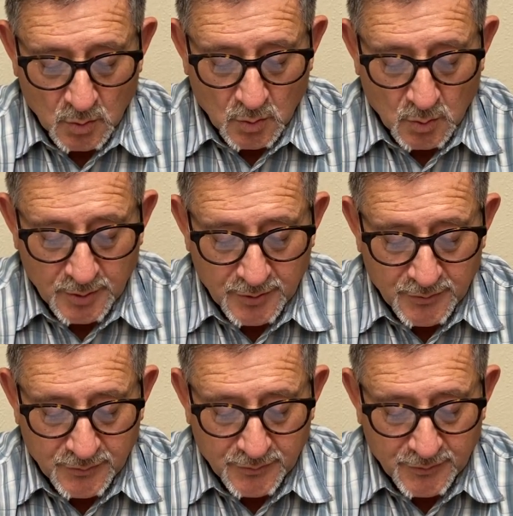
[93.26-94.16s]

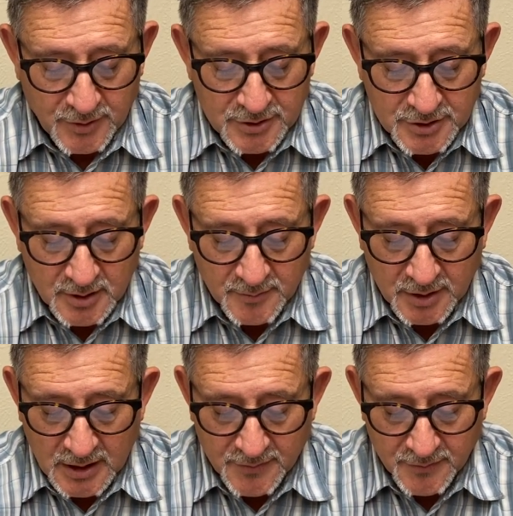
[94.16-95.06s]
When these come
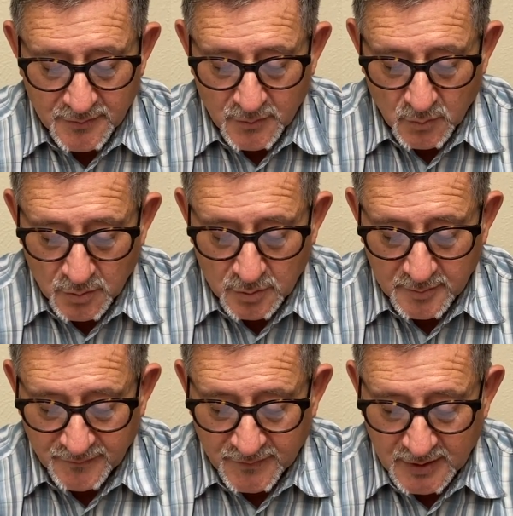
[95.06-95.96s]
together in the womb
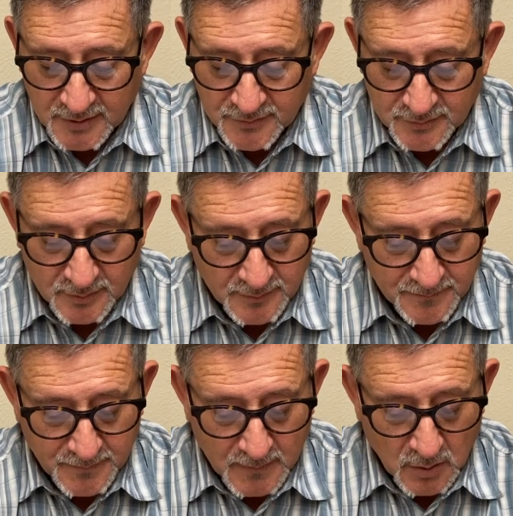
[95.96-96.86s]
of faith,
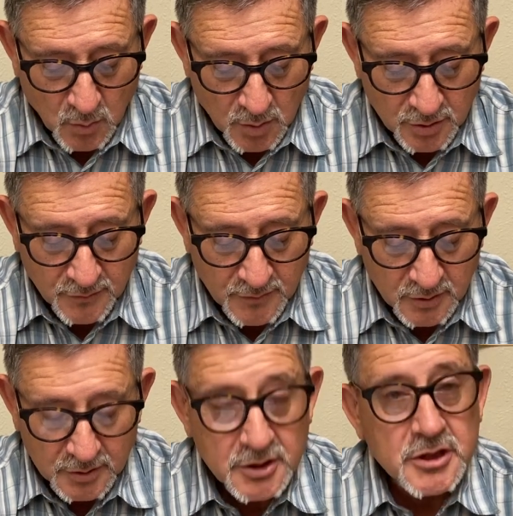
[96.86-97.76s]
a
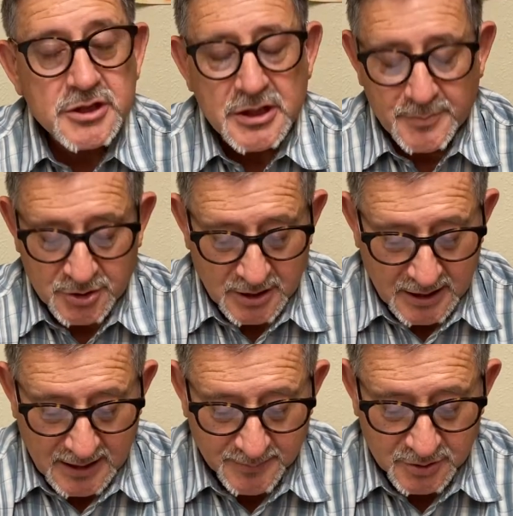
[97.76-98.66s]
wonderful conception
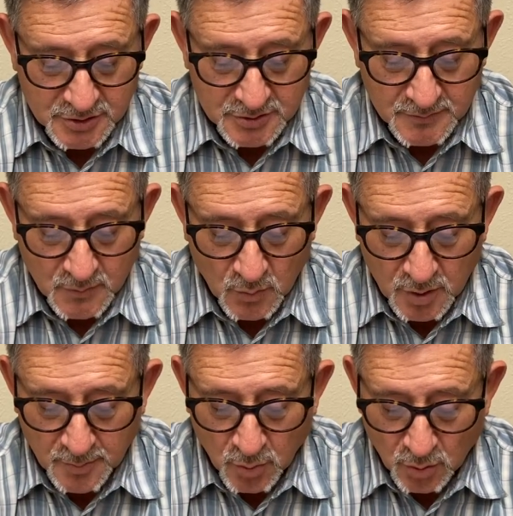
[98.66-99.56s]
happens. We're
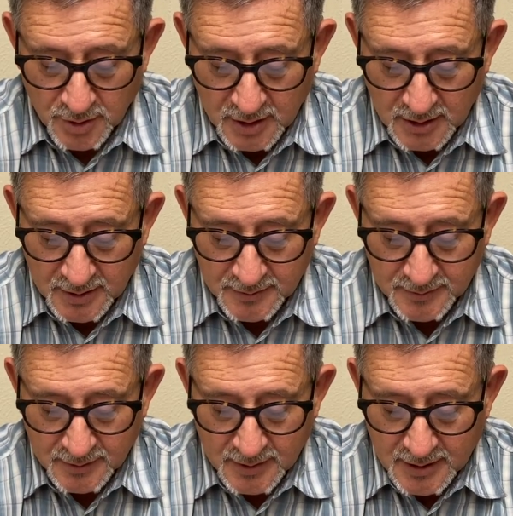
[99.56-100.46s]
born again,
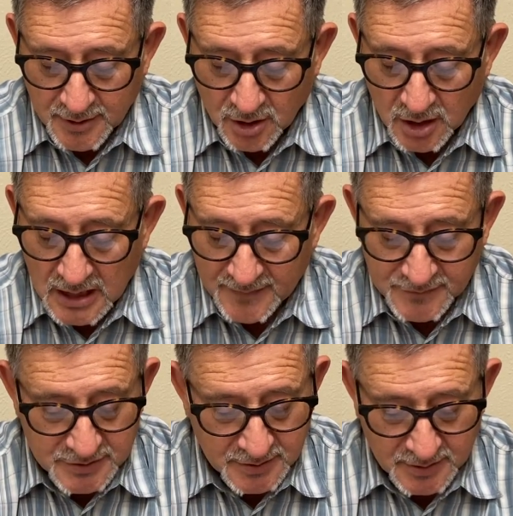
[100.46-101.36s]
and our life
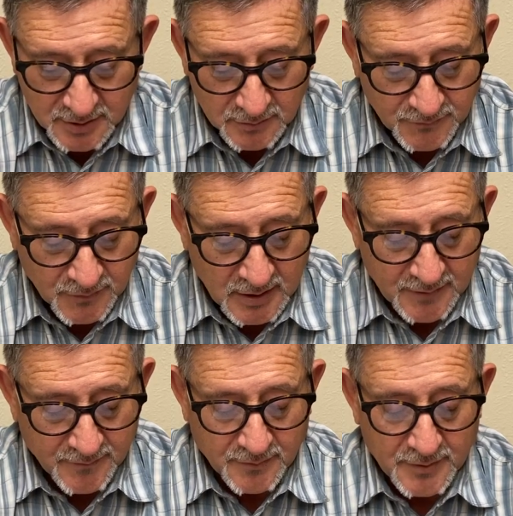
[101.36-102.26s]
is held
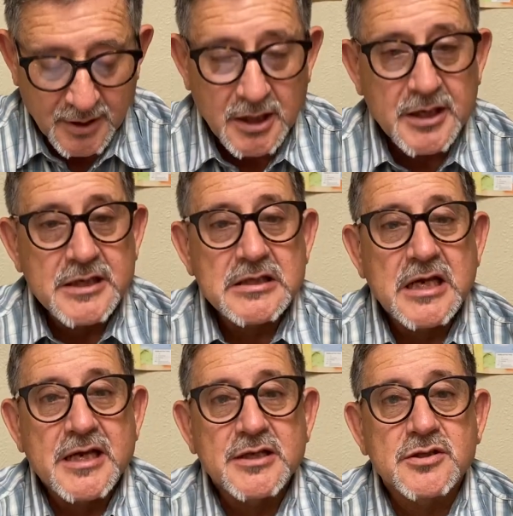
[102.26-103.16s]
forever in His
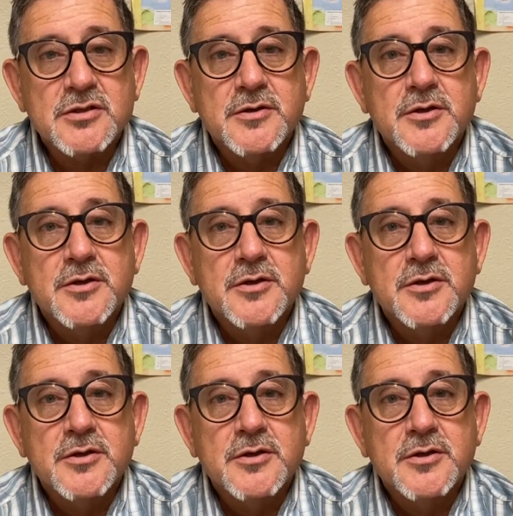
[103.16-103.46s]
hands.